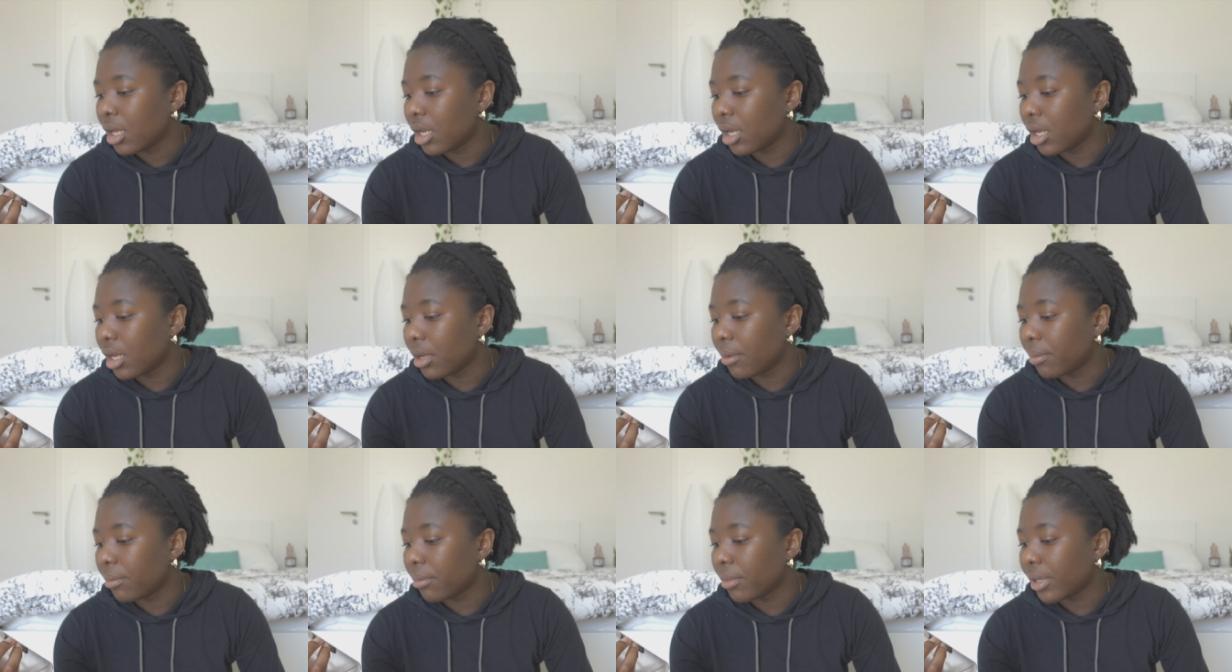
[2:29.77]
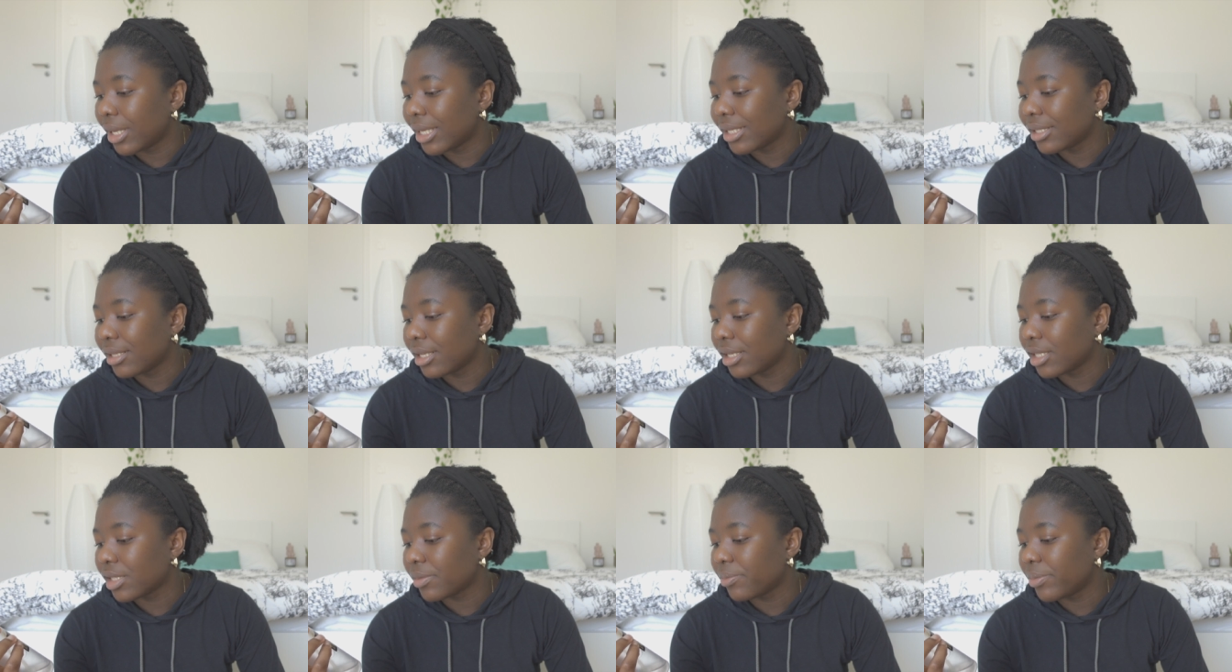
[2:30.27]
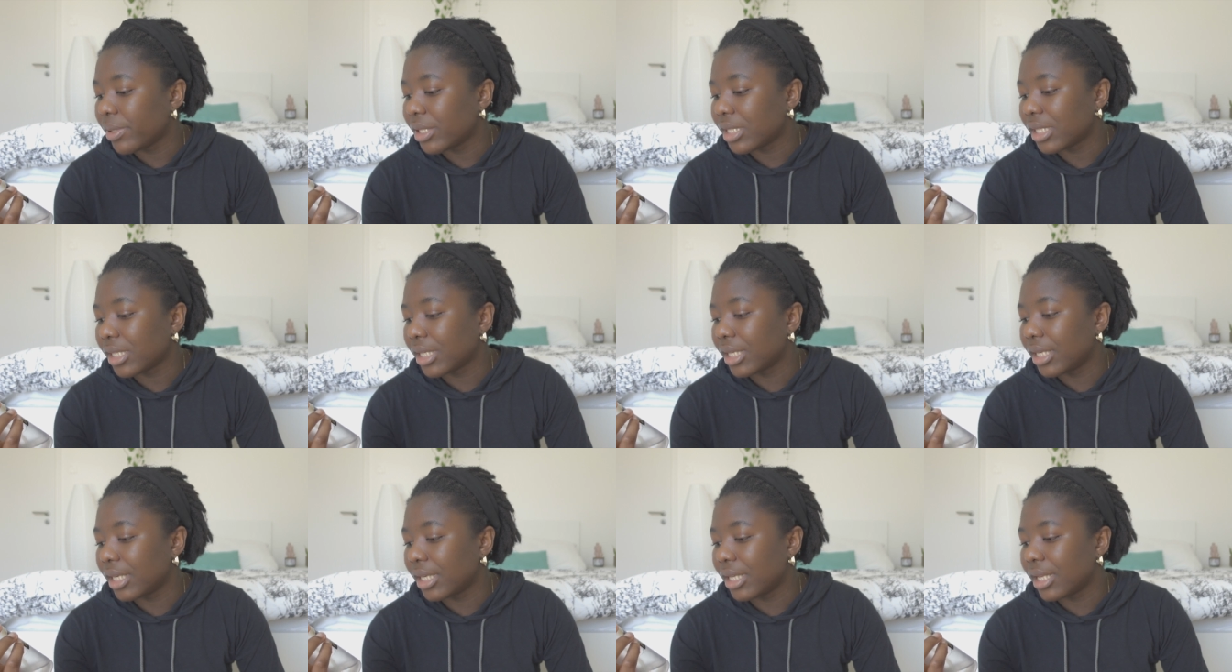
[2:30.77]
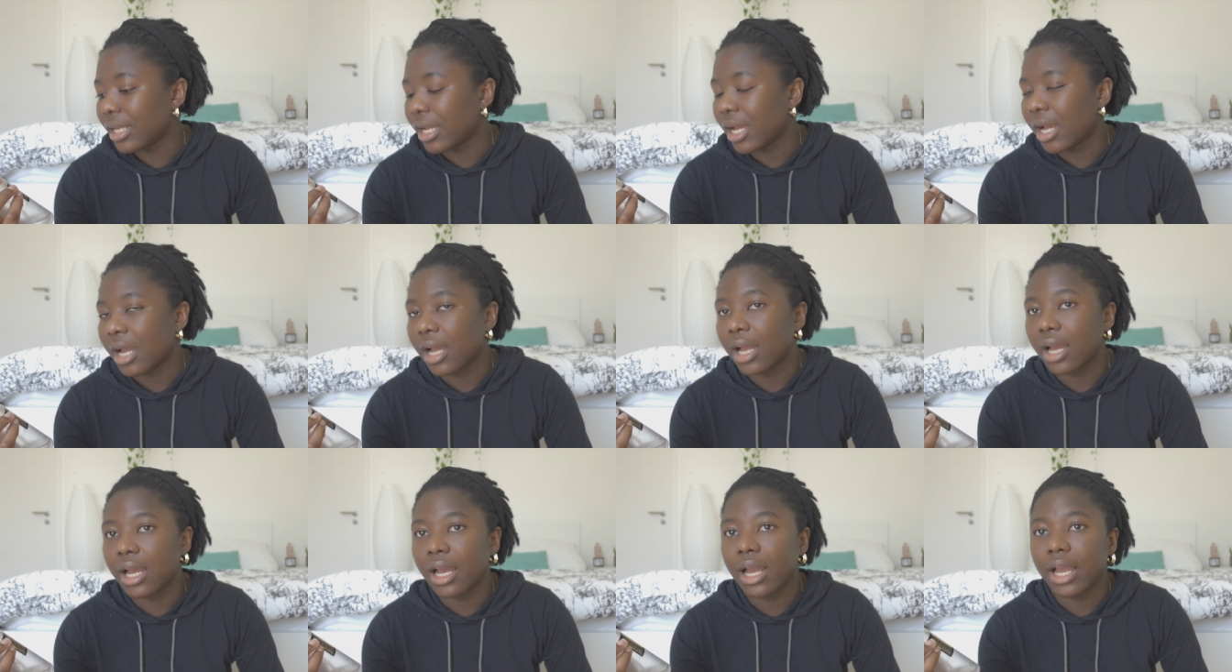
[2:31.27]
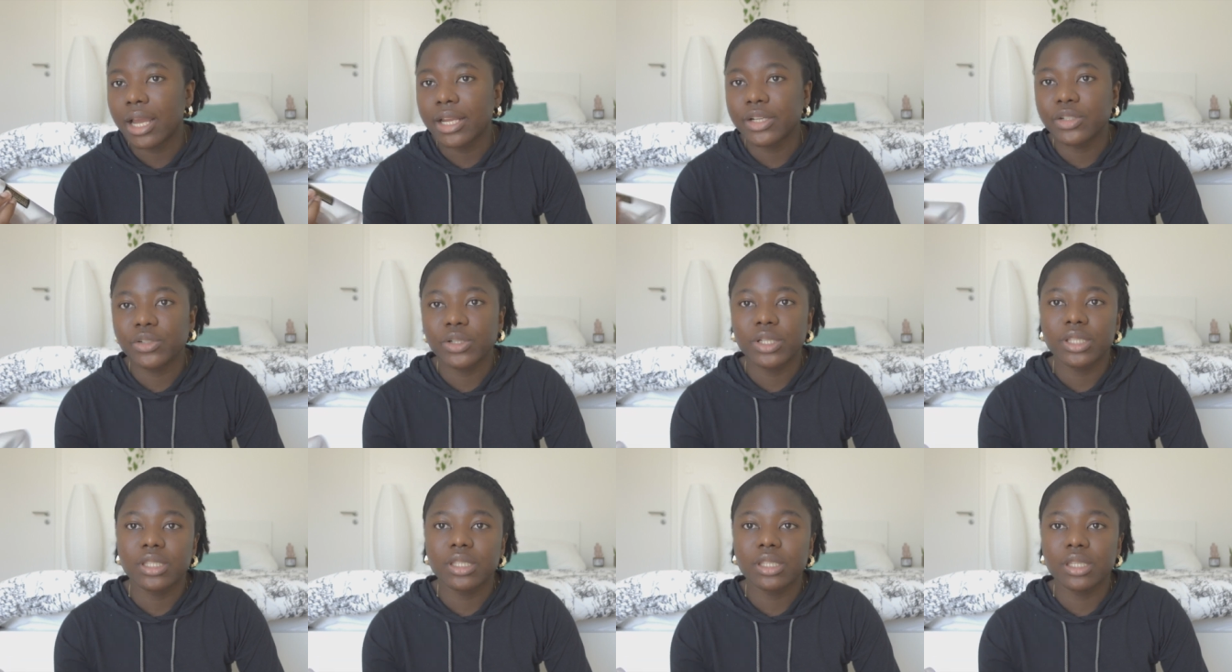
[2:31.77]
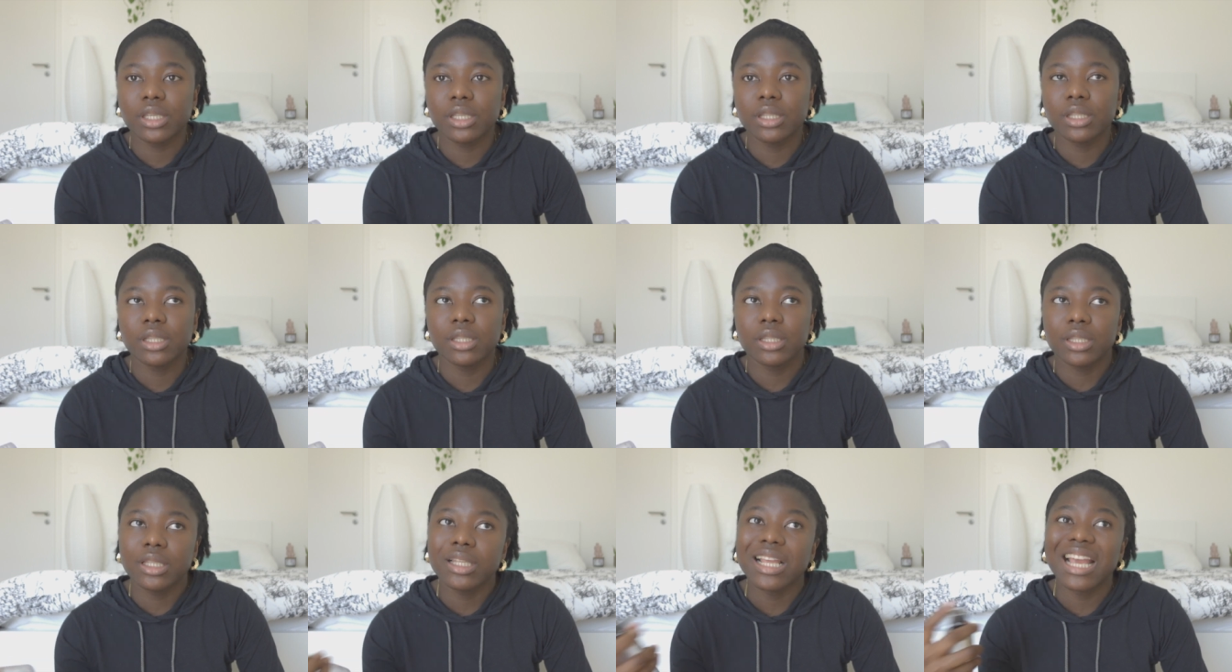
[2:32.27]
Essence basically are hydrating.